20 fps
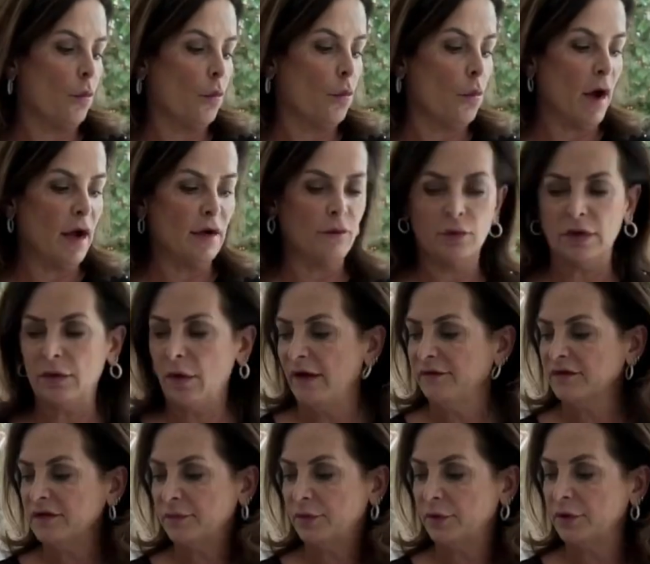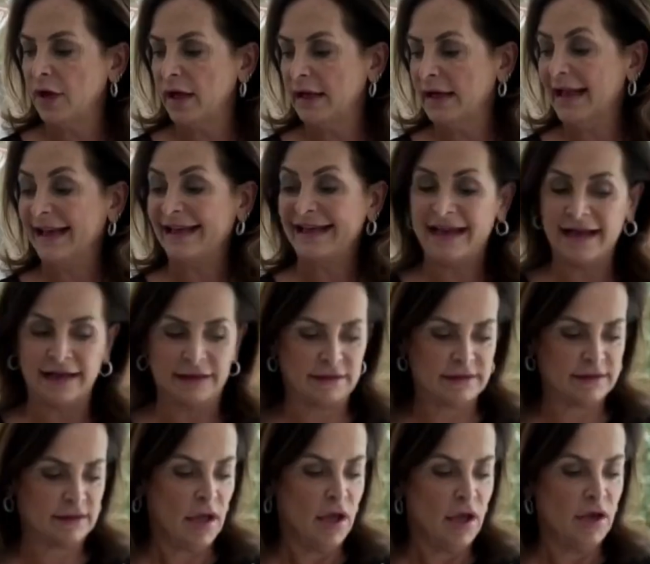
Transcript: what we have to put on next.